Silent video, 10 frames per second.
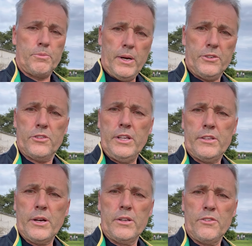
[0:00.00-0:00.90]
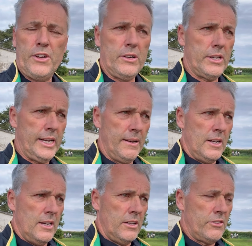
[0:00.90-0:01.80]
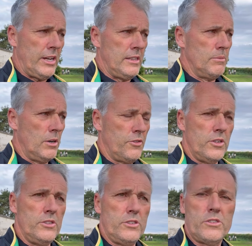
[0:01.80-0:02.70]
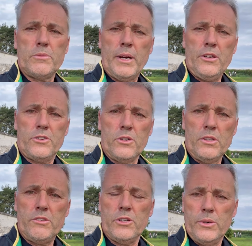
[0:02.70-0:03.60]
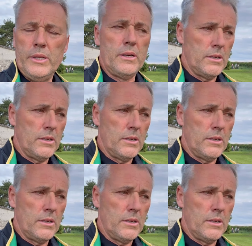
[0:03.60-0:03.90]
But I just need to go in the field here and set them off, and just to make sure they're going